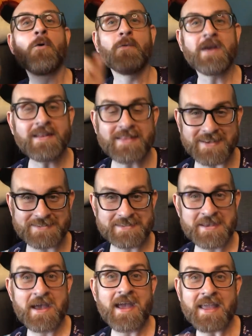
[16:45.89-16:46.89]
Read
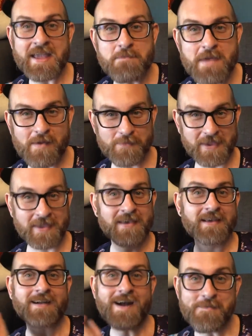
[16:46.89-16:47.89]
this Email me,
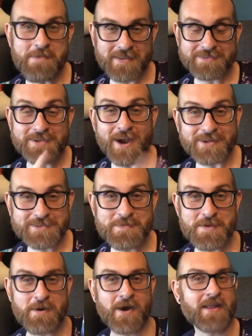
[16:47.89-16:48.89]
comment, talk to
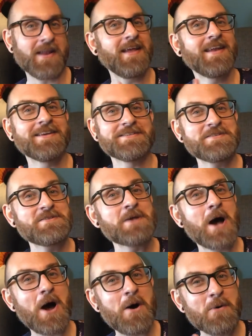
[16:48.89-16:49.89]
me about it. It is
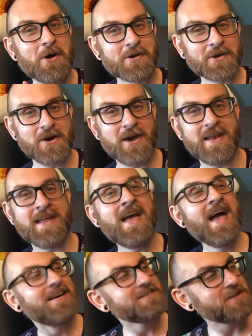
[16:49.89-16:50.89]
so good.
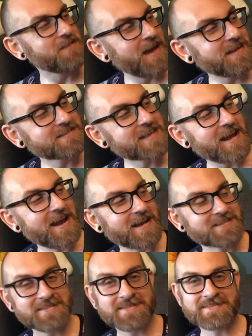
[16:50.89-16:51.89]
So that is Kate
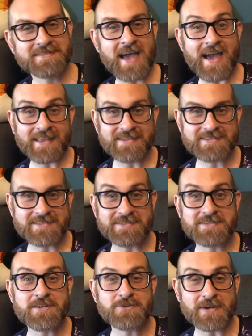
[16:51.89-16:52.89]
Atkinson's,
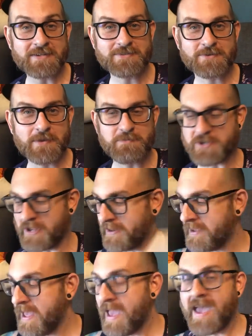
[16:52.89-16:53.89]
Atkinson's transcription.
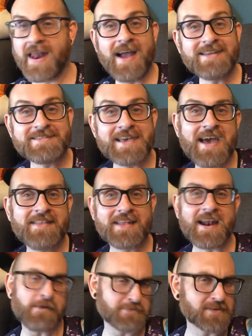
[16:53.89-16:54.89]
And I said
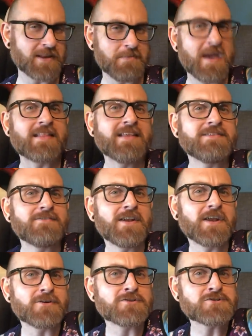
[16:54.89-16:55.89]
that I was gonna make these
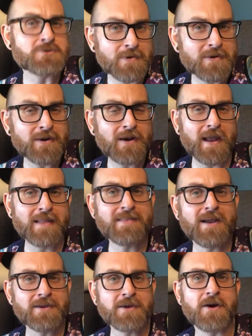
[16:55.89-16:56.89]
videos shorter, and
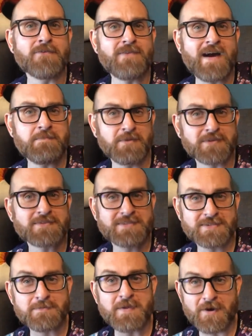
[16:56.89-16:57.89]
there you go, five books
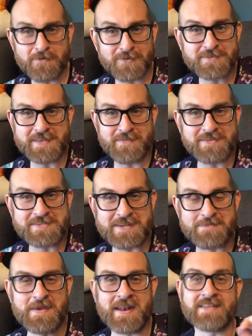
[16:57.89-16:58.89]
took me over
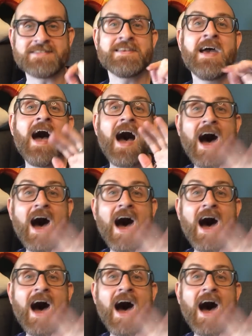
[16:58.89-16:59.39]
17 minutes.